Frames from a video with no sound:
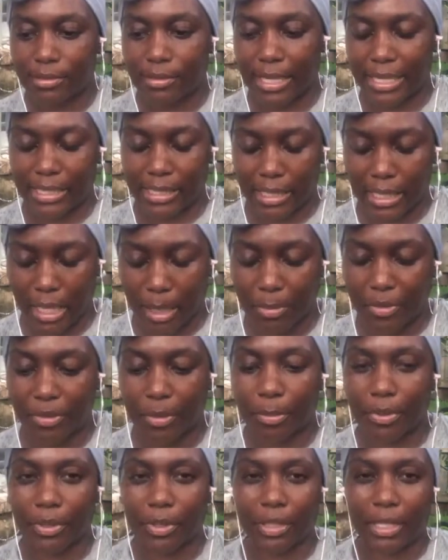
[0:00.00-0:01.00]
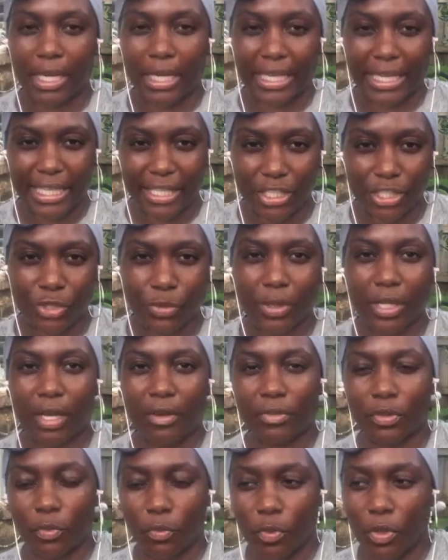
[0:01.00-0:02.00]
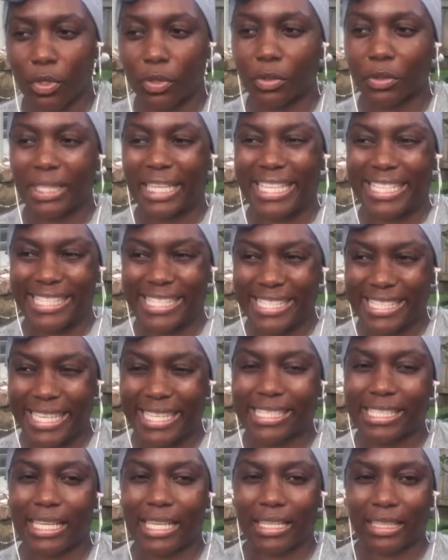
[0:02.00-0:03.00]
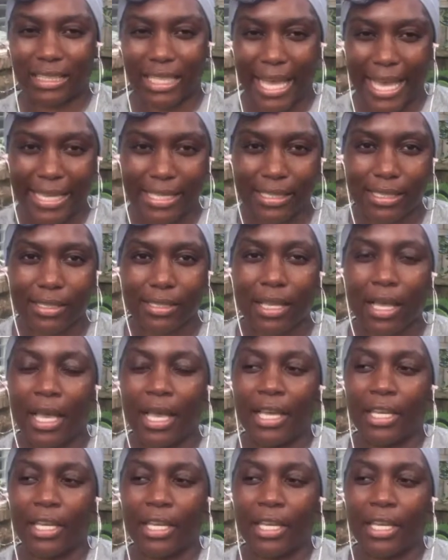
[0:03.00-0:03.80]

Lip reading: That's the name of the book, A History of the World in Six Glasses.